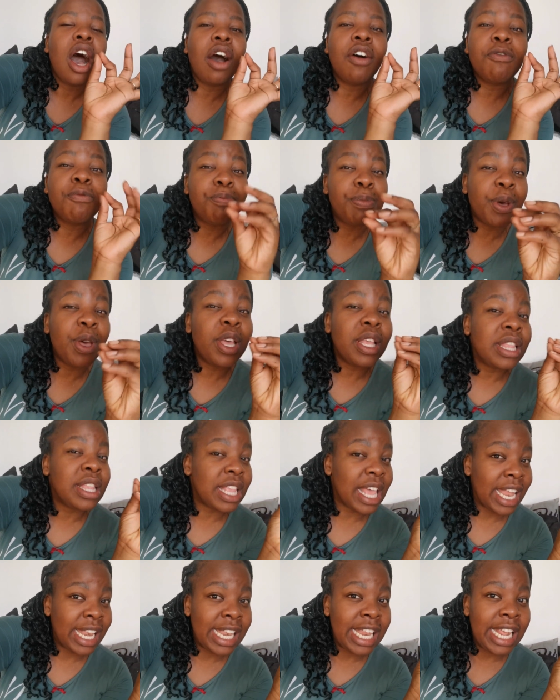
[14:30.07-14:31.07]
of
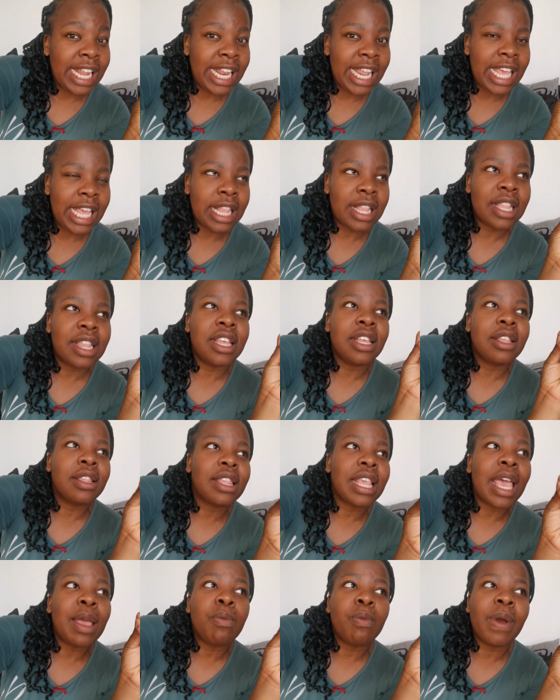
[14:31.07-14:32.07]
birds and lilies the
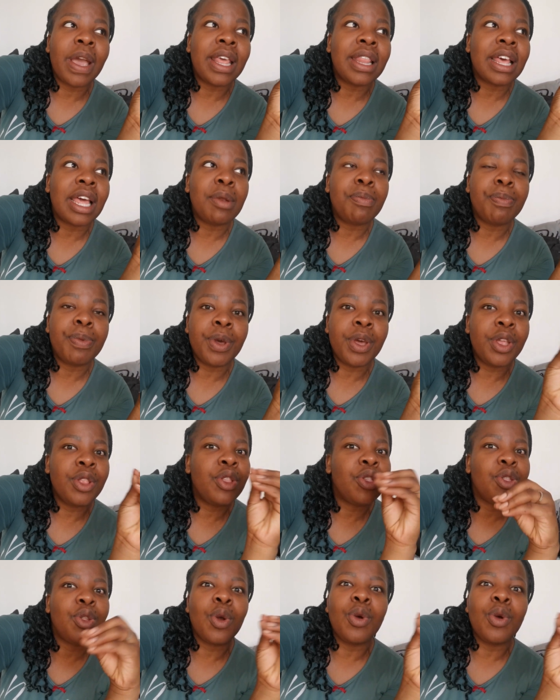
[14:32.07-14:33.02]
same way that birds